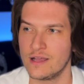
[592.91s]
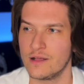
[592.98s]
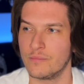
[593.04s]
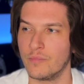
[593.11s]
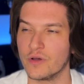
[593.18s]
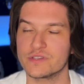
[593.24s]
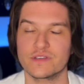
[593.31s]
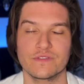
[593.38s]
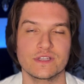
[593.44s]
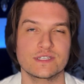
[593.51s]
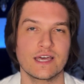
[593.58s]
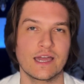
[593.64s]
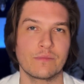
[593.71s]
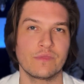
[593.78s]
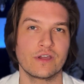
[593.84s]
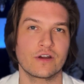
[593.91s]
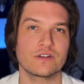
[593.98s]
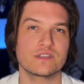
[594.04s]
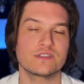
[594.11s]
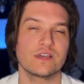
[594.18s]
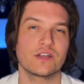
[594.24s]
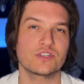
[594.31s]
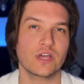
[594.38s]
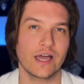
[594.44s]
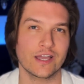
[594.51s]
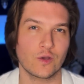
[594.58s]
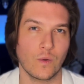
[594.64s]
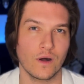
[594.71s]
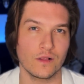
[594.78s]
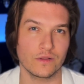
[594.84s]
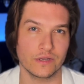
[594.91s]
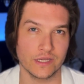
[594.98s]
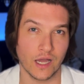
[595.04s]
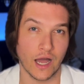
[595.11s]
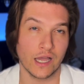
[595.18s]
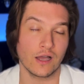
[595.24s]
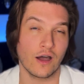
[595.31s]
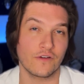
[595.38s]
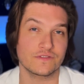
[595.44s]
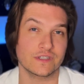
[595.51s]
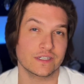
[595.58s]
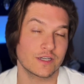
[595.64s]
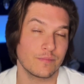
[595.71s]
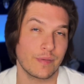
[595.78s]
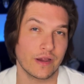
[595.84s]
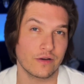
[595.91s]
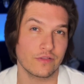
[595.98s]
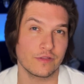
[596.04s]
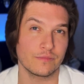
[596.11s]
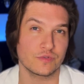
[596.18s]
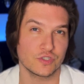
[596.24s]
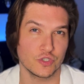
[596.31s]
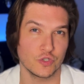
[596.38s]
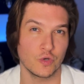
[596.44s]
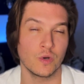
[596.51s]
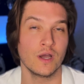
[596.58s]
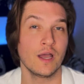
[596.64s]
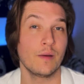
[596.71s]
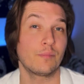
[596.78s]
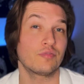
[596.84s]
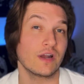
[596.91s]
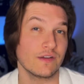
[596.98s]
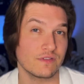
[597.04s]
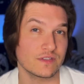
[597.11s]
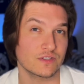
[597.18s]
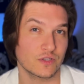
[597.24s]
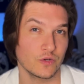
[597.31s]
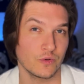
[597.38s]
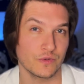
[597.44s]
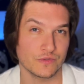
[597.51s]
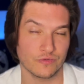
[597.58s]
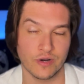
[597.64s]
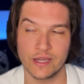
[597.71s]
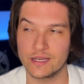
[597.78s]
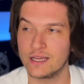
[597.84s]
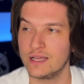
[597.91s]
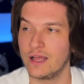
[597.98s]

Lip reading: Most of the time they are such high quality, I often compare them to private schools, right?